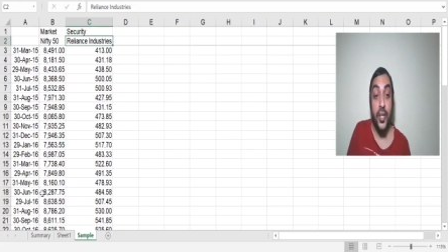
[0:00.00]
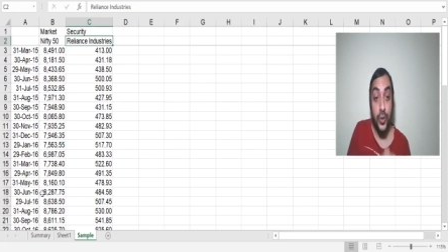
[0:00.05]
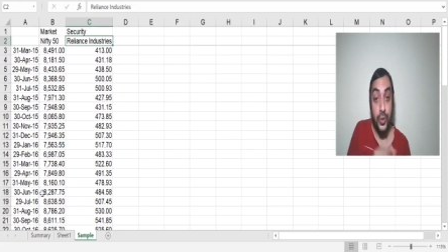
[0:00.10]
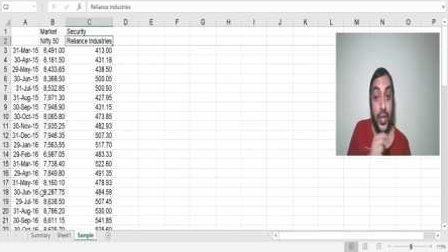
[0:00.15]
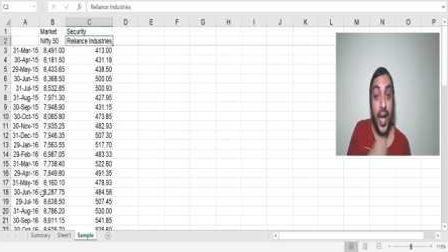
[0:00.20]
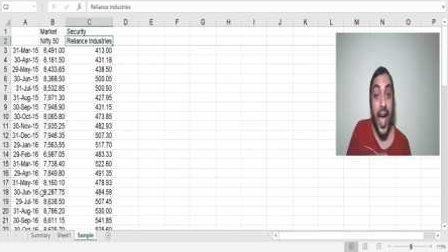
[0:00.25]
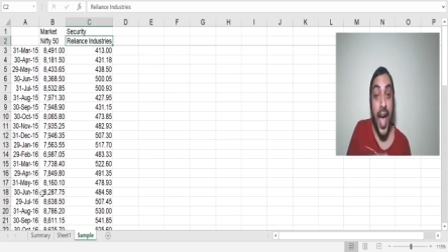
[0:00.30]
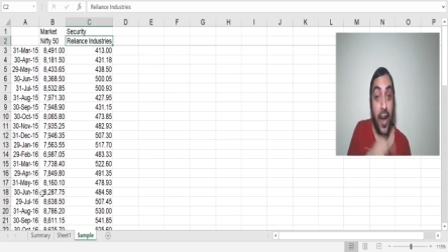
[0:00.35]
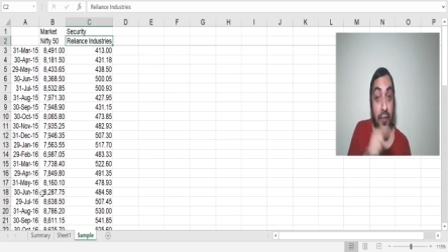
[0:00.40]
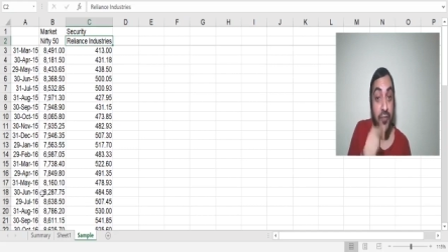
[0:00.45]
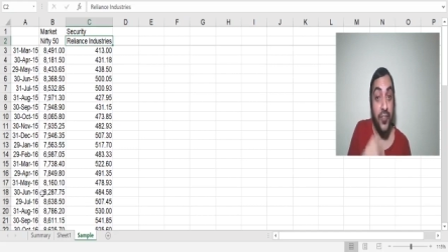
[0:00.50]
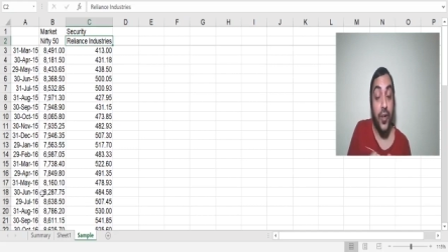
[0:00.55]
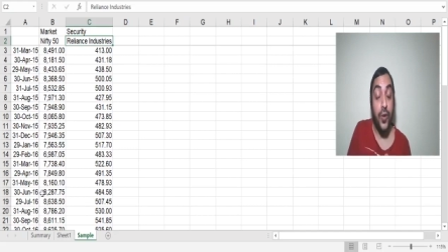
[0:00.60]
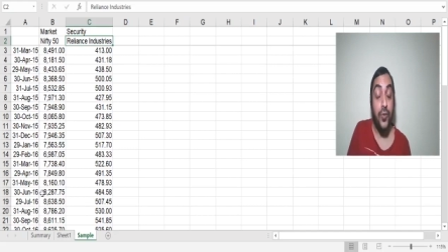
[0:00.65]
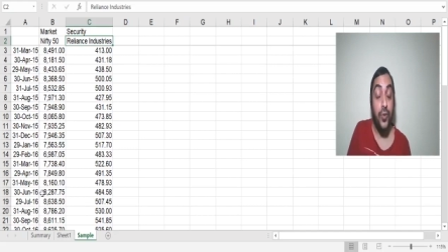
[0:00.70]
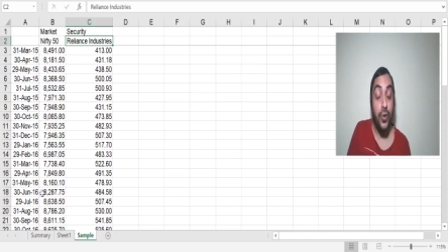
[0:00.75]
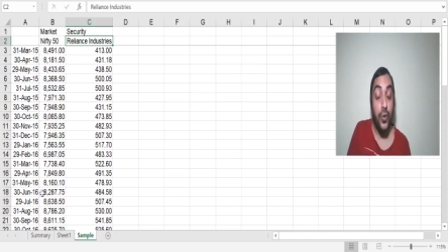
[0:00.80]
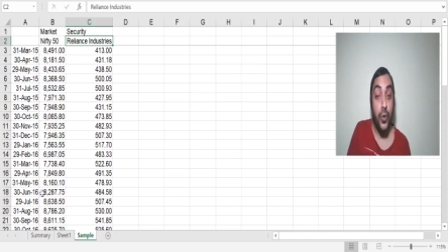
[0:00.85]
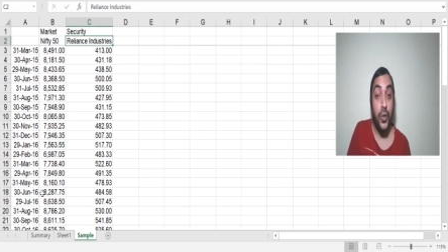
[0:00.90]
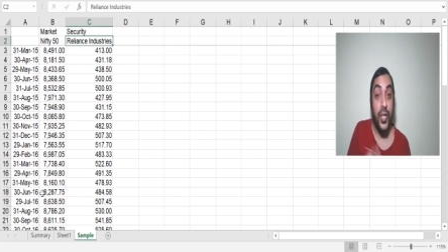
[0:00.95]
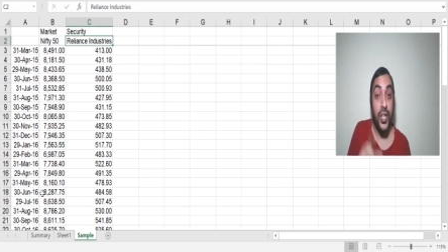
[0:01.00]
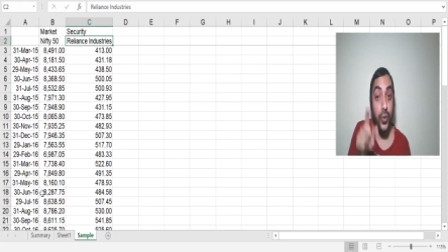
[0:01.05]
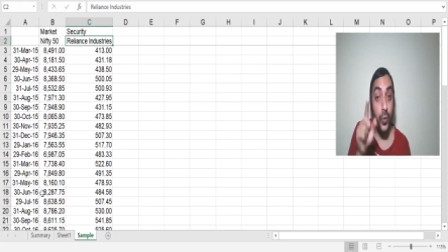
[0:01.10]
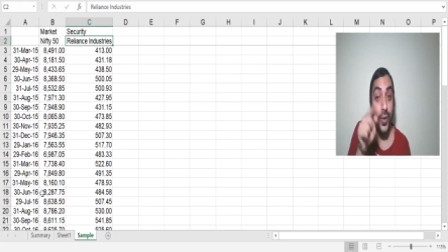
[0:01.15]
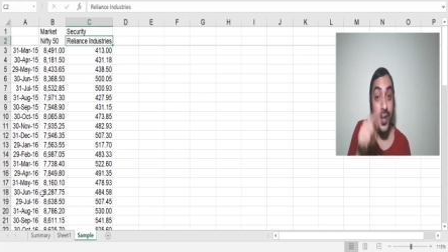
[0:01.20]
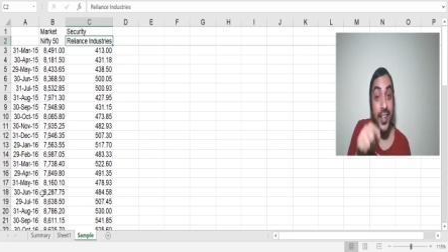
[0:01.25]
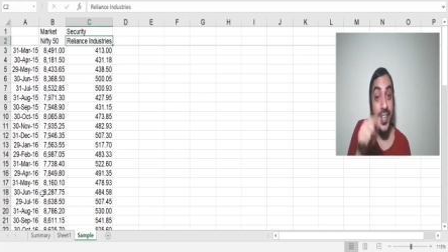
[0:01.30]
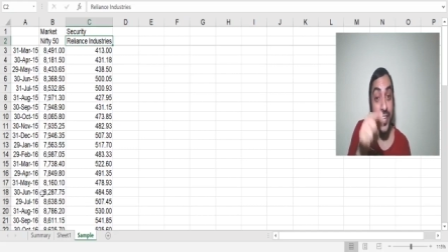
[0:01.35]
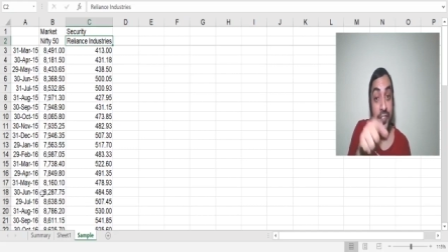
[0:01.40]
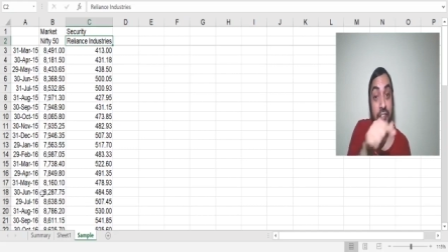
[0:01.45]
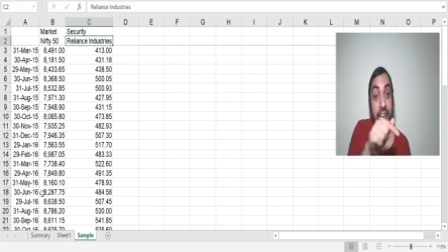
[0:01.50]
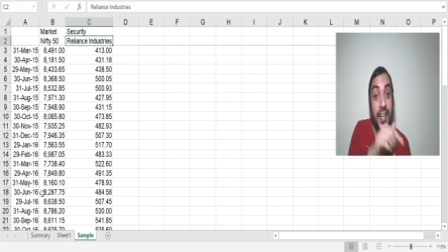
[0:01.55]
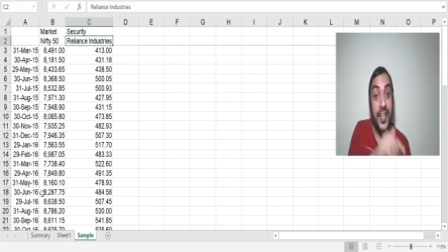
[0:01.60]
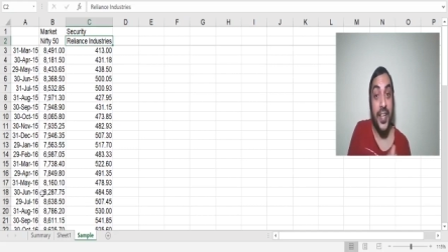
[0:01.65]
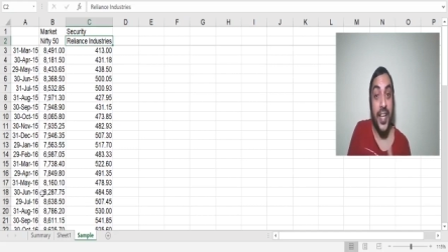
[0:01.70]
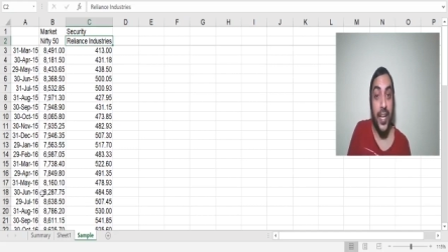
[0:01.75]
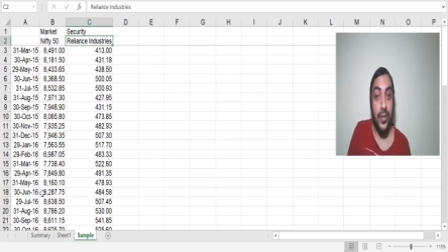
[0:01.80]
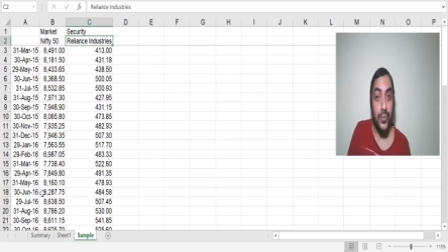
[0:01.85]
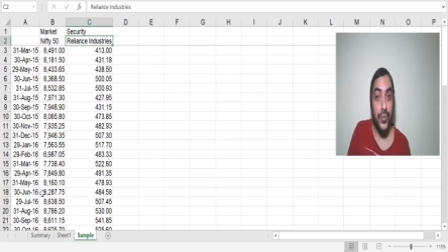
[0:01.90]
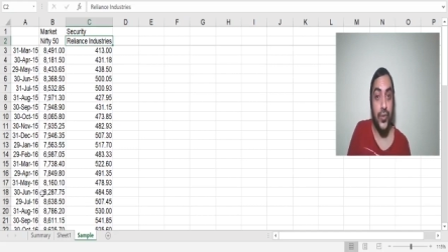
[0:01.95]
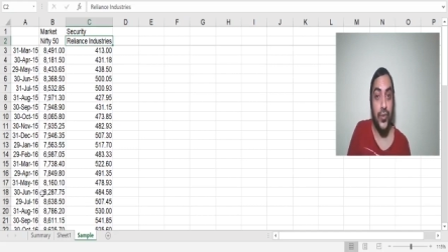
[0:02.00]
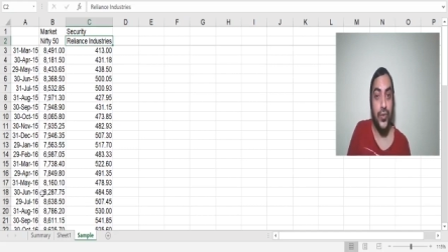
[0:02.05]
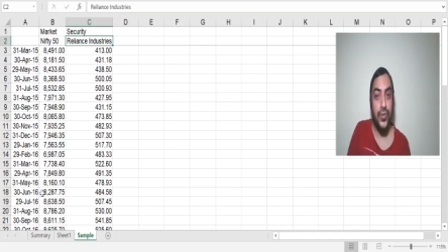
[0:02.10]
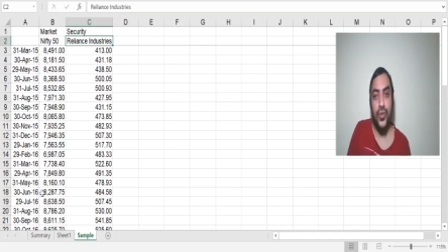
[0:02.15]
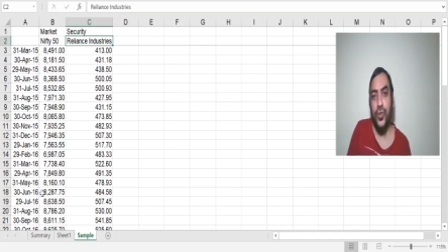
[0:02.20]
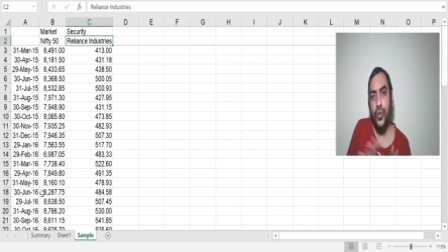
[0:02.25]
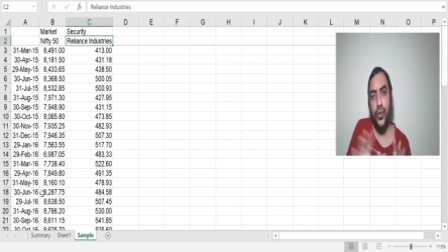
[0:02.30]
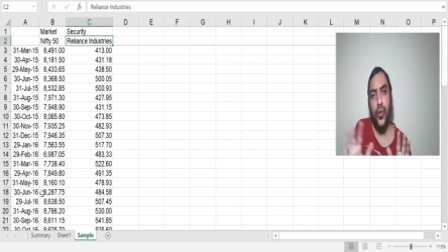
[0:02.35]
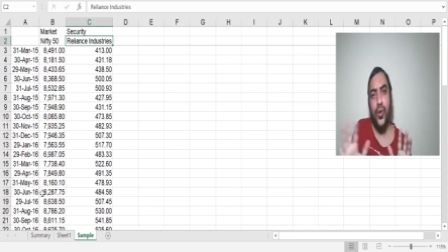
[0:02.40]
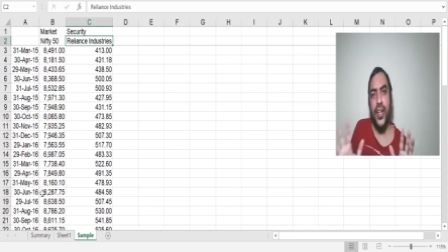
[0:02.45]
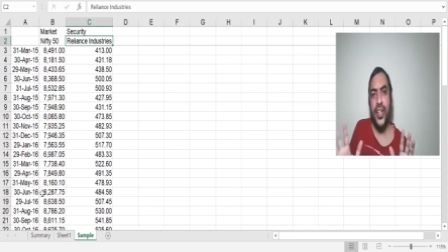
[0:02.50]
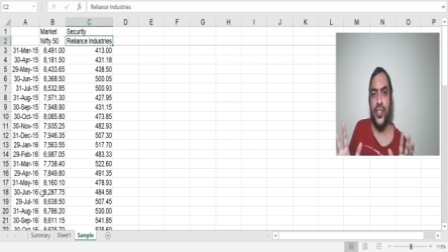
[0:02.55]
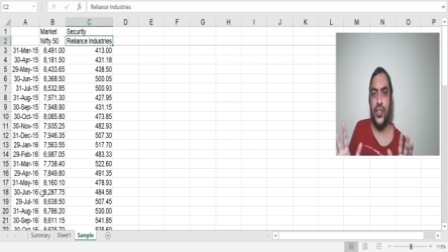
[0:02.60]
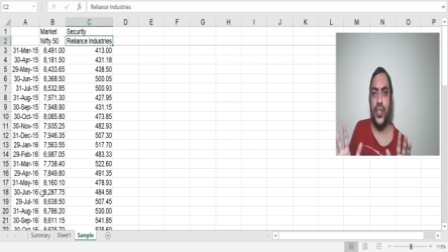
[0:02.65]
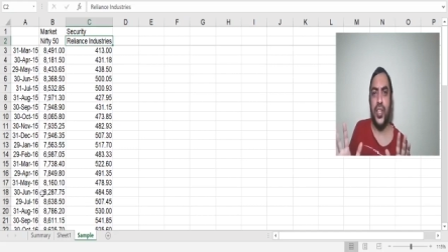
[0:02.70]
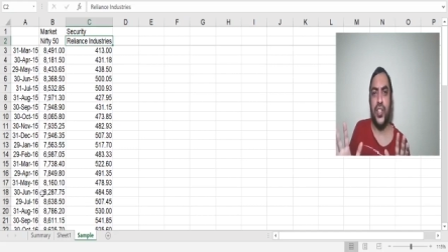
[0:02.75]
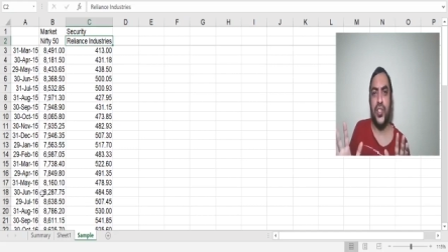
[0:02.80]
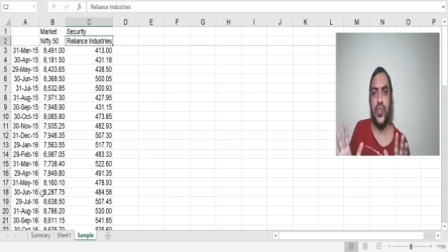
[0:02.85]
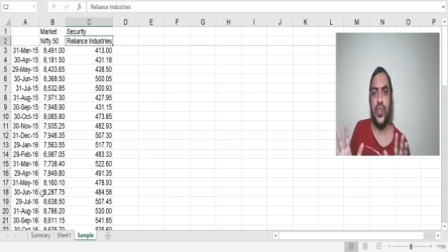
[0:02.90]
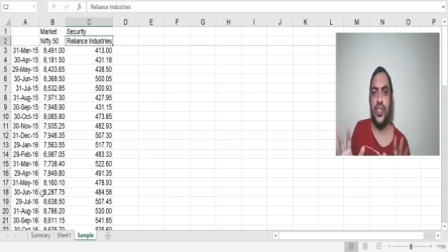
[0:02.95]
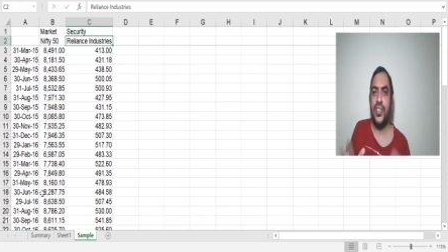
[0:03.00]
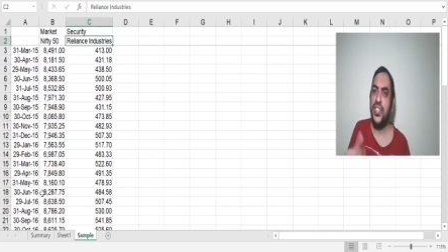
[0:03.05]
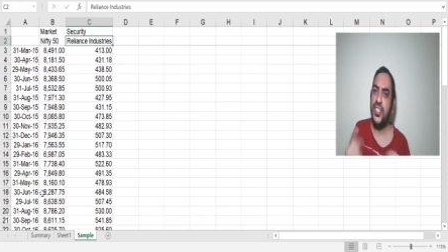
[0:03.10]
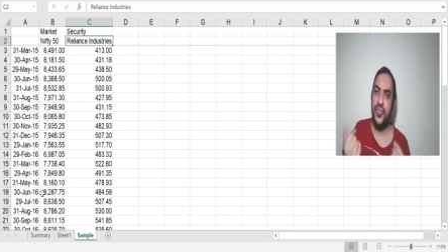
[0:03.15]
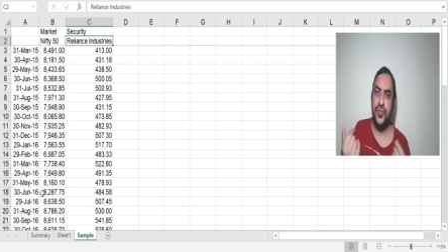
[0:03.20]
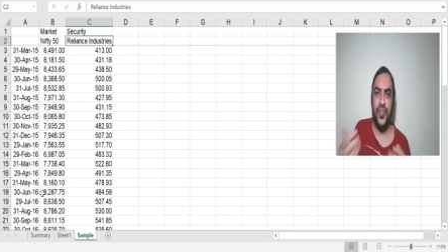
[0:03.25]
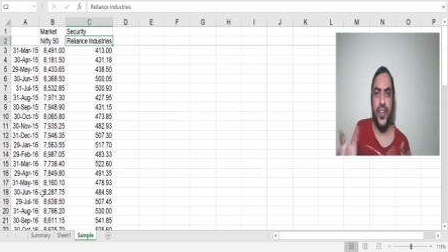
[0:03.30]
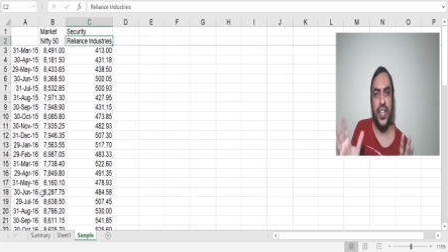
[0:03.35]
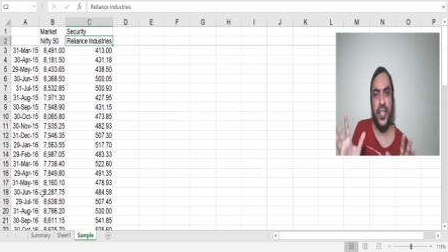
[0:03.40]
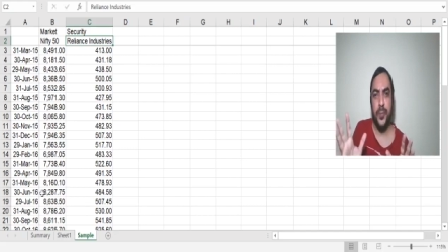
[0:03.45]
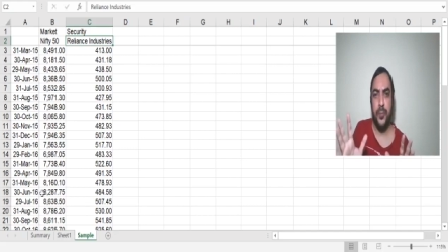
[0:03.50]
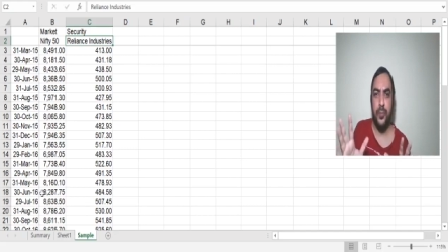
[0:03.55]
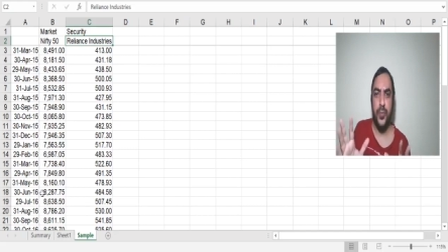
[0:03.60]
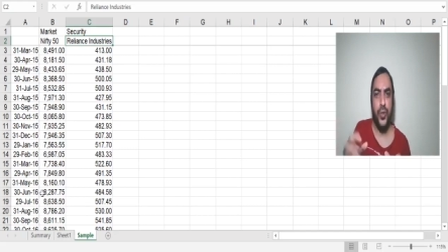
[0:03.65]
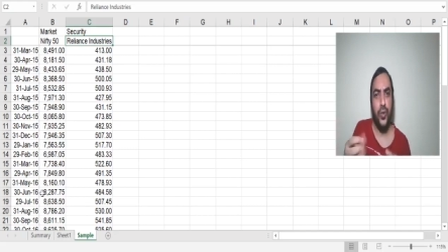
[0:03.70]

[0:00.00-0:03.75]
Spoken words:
I have downloaded 25 times. No restriction. It's free.